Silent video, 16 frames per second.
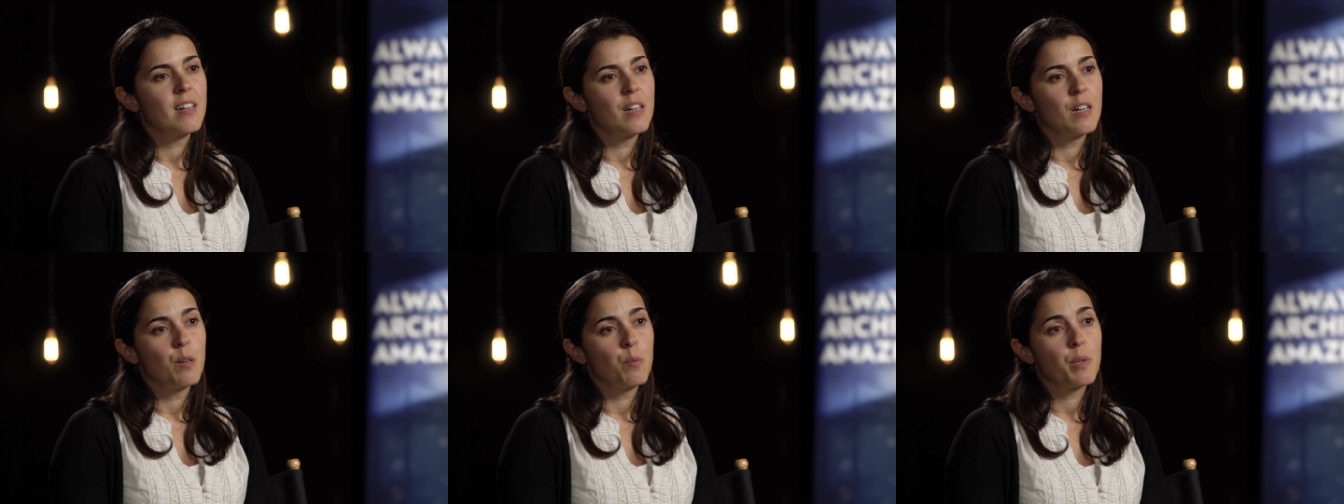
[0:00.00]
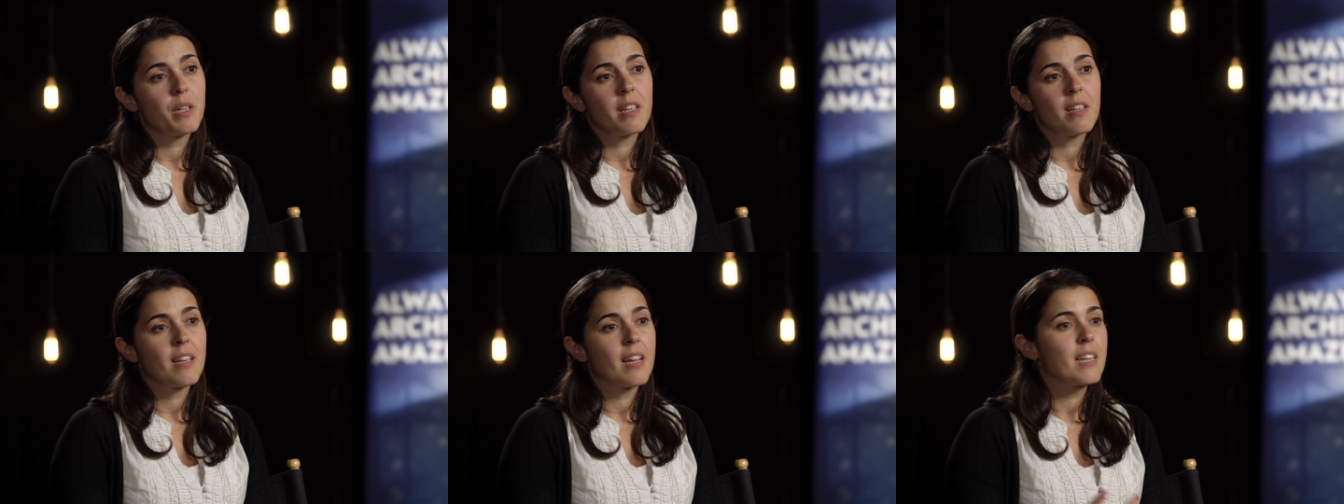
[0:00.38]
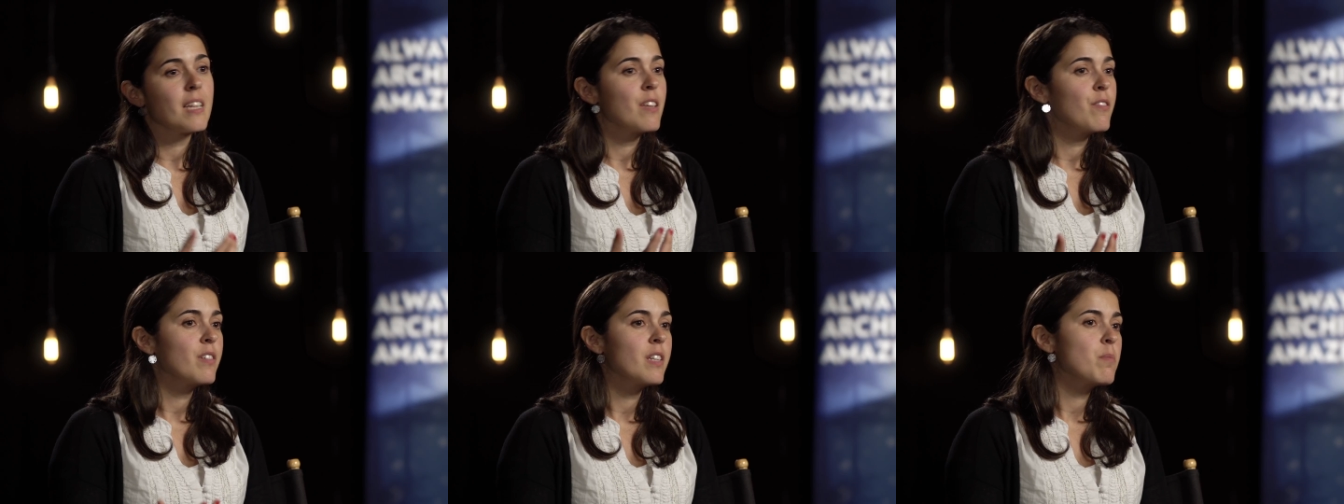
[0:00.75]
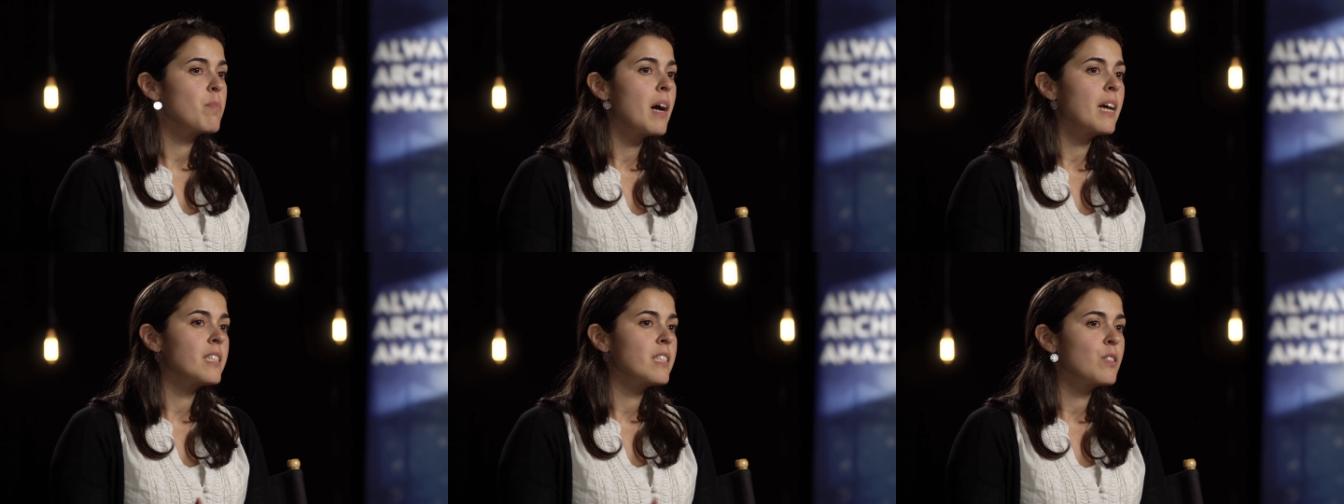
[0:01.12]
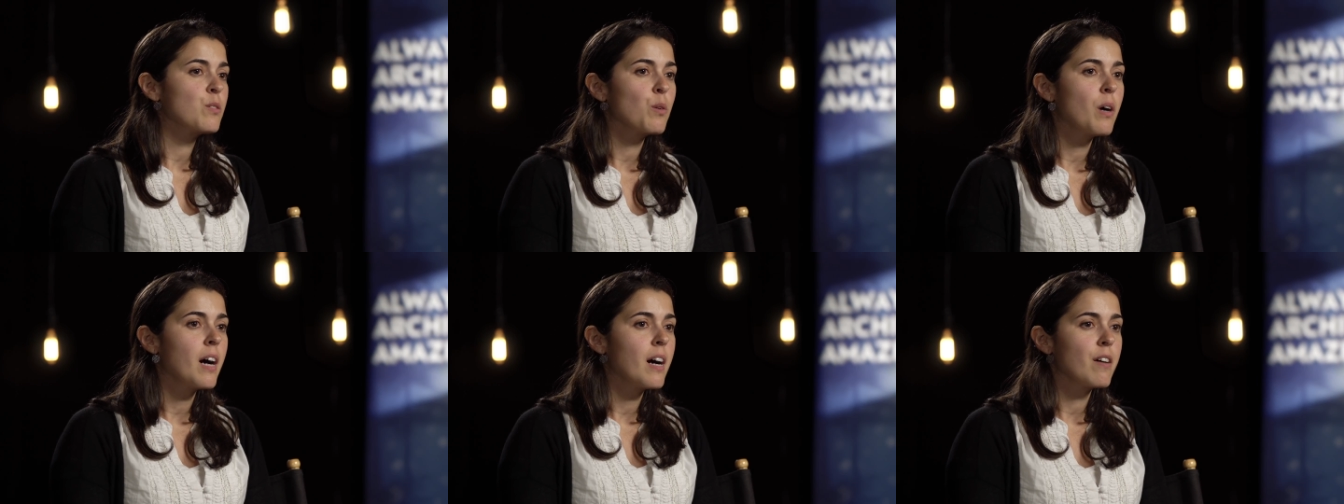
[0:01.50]
uh, we can even
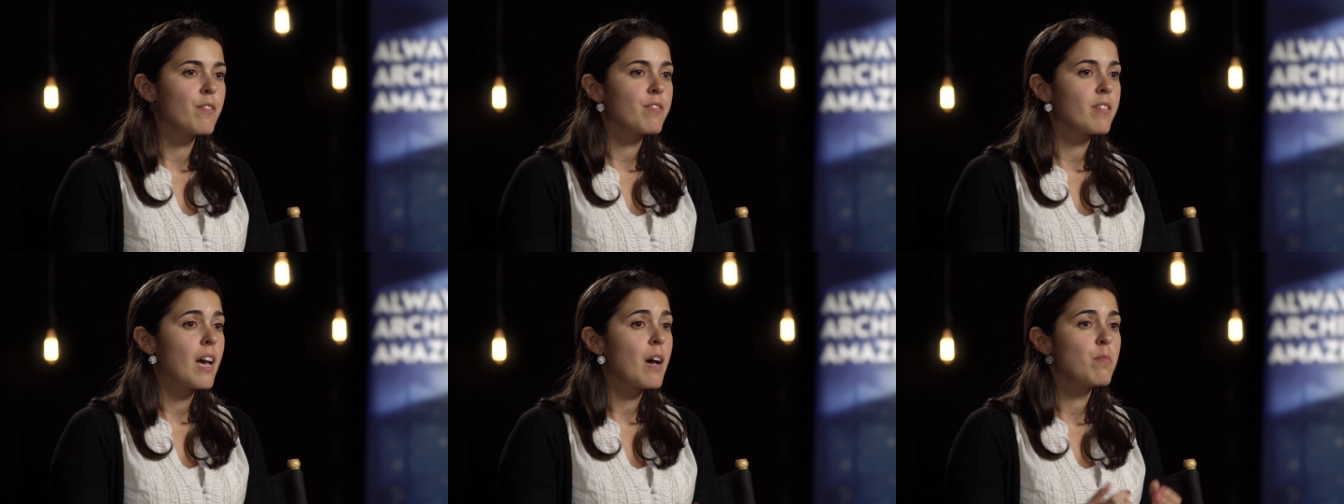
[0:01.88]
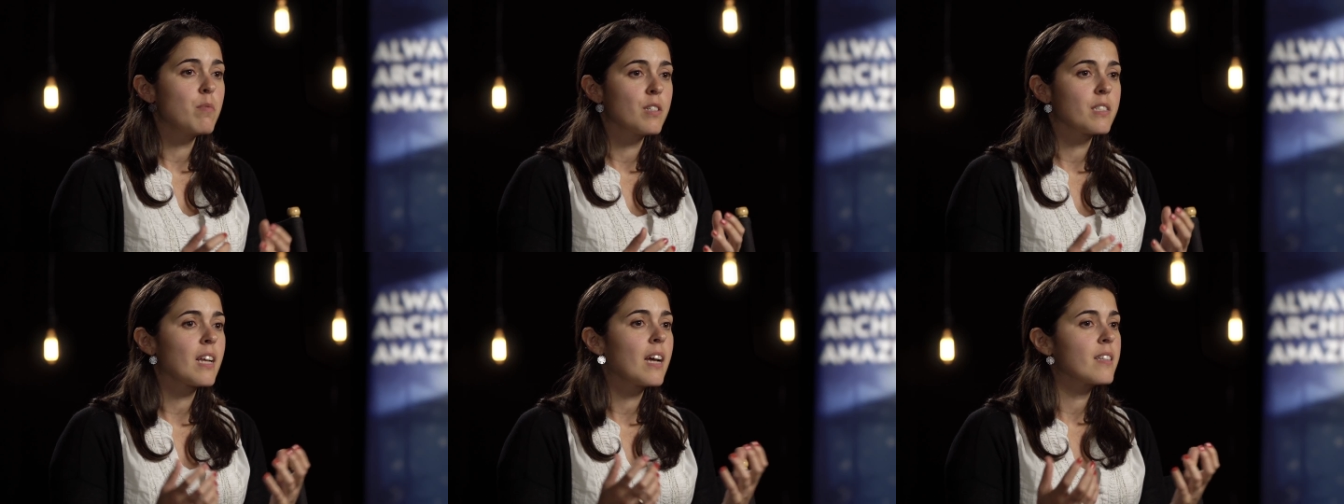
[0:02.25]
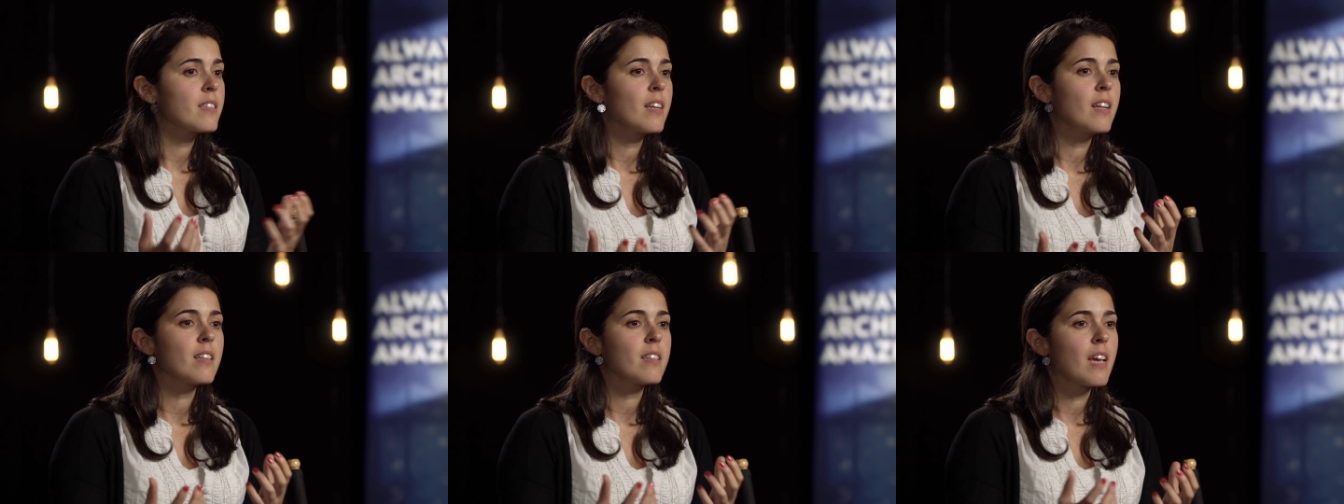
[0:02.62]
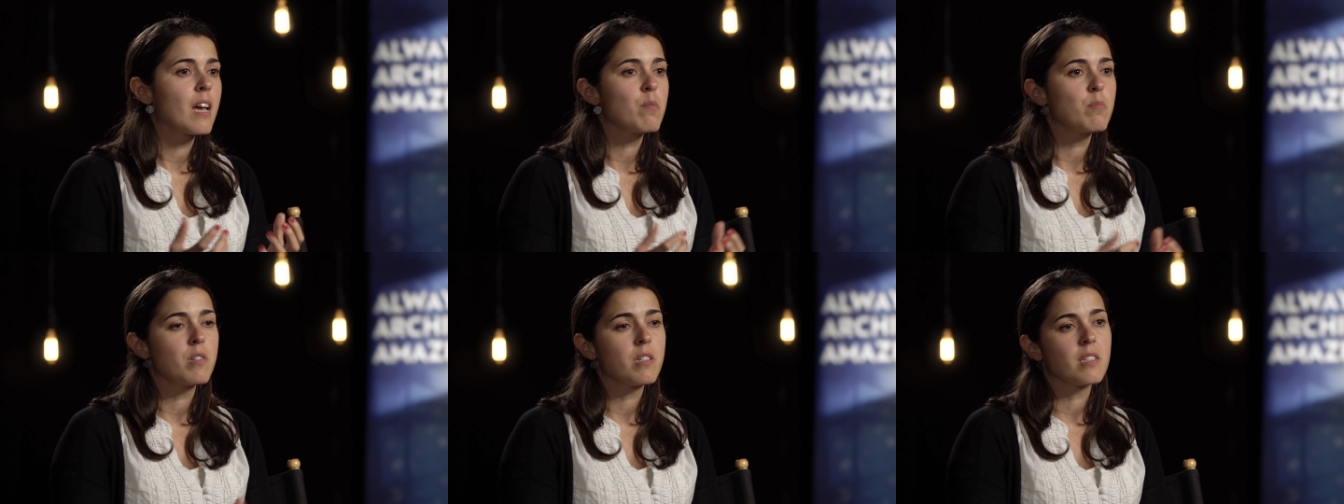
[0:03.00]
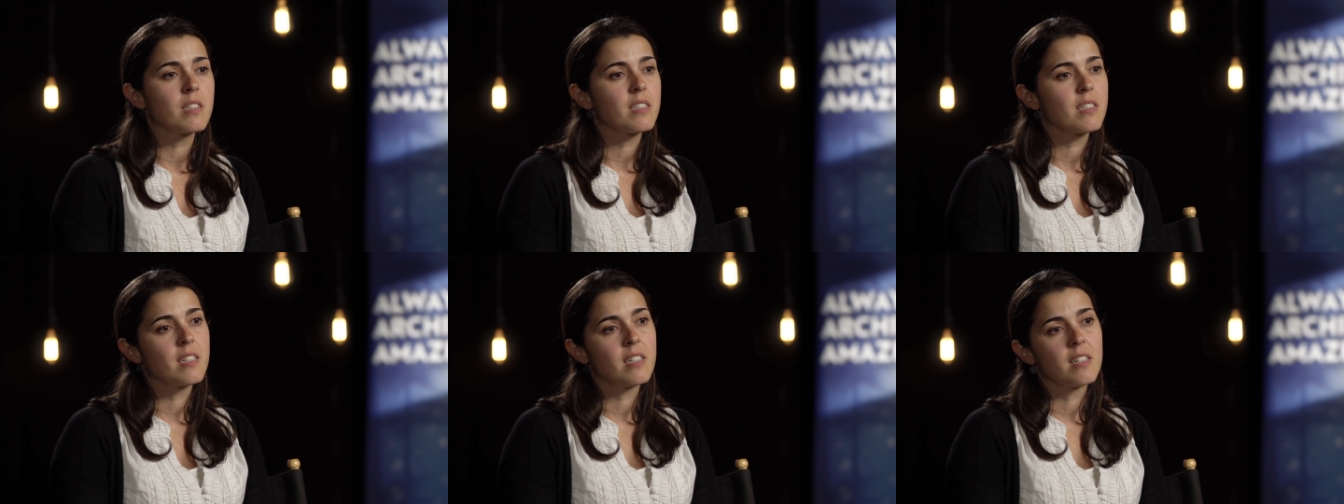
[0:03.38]
imagine to have cameras, handheld
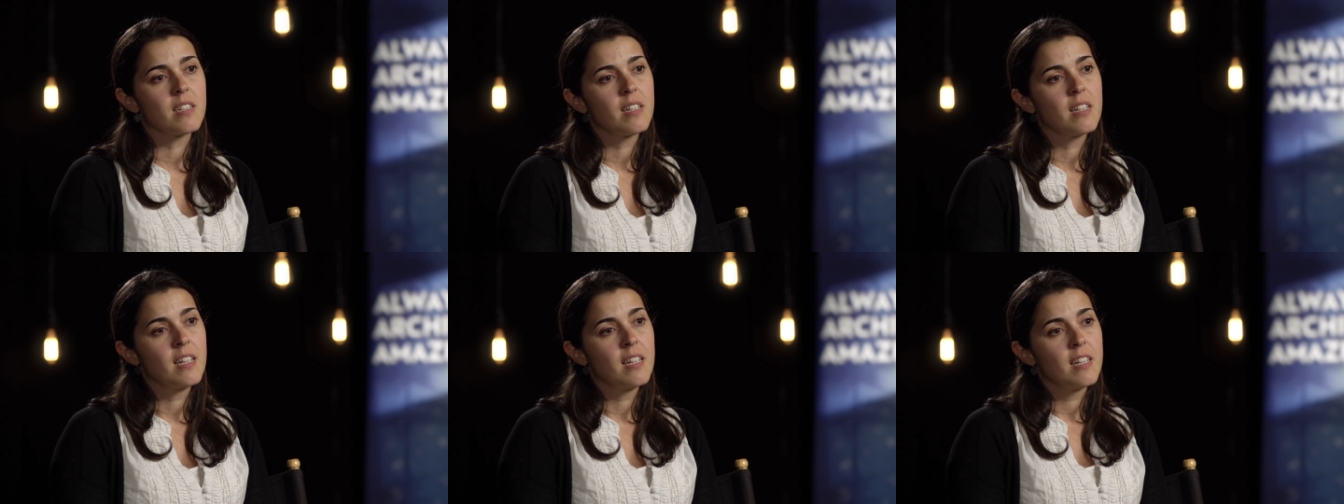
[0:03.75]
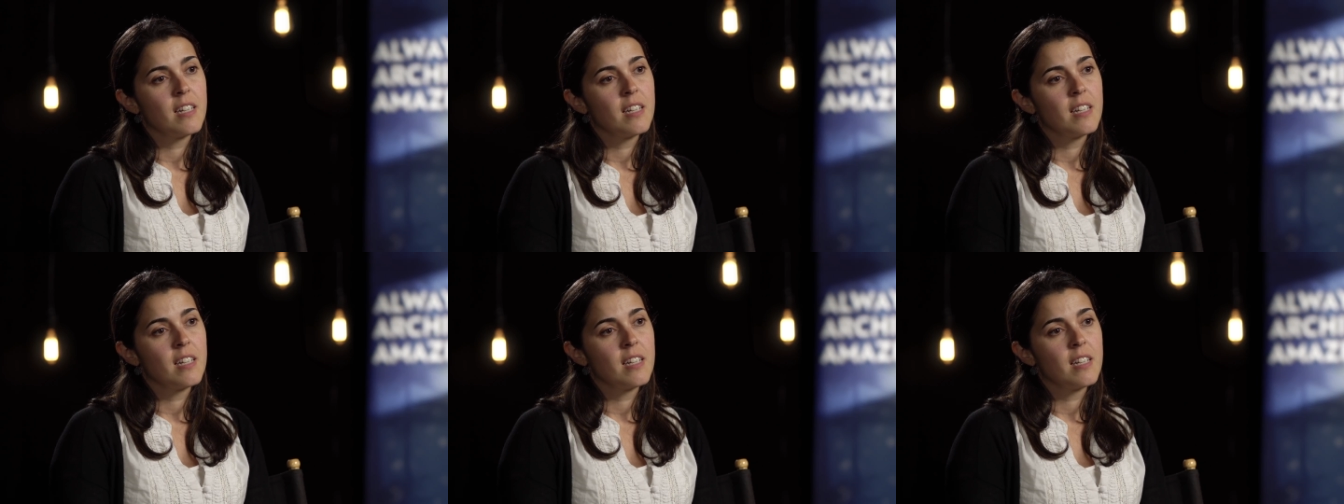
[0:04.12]
cameras, and